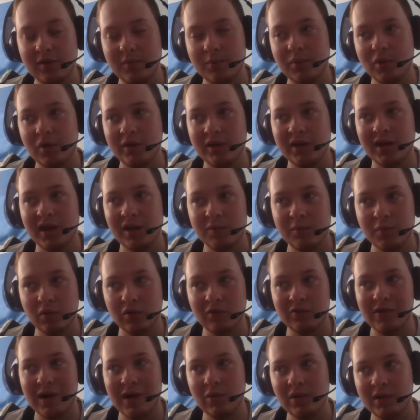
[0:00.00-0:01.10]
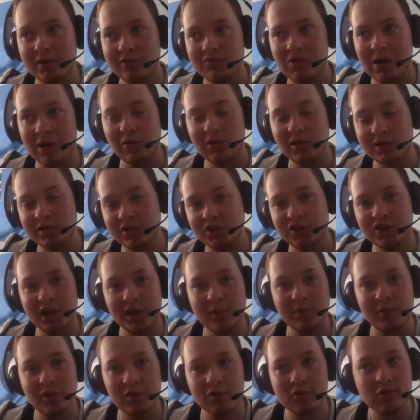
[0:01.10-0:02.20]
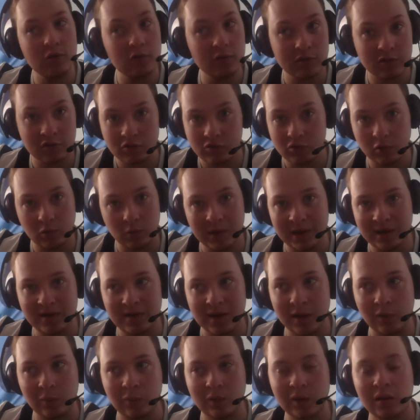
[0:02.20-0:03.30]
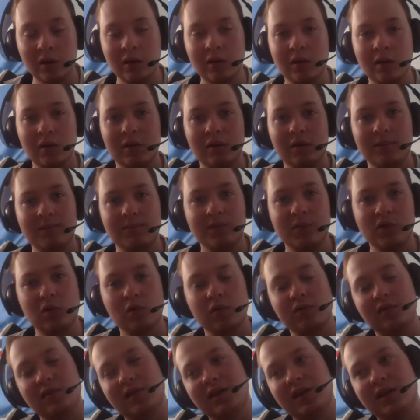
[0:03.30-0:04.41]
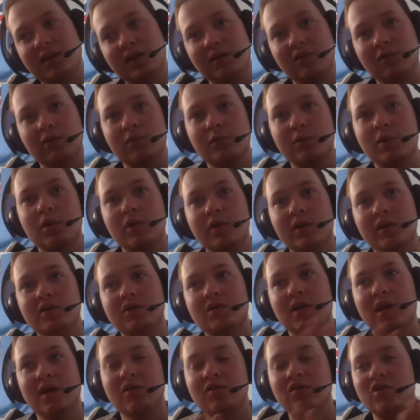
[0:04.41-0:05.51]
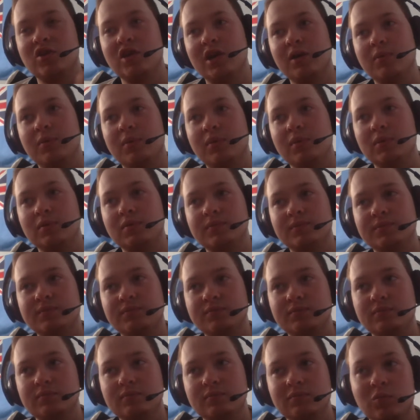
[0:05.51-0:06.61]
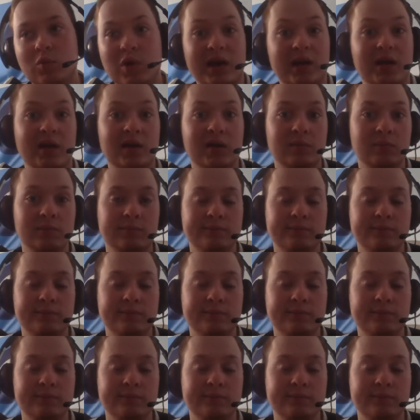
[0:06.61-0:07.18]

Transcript: put in a nice ball to Routledge. Routledge chip as soon as Krul went down. So slid in, put in a nice chip, went in.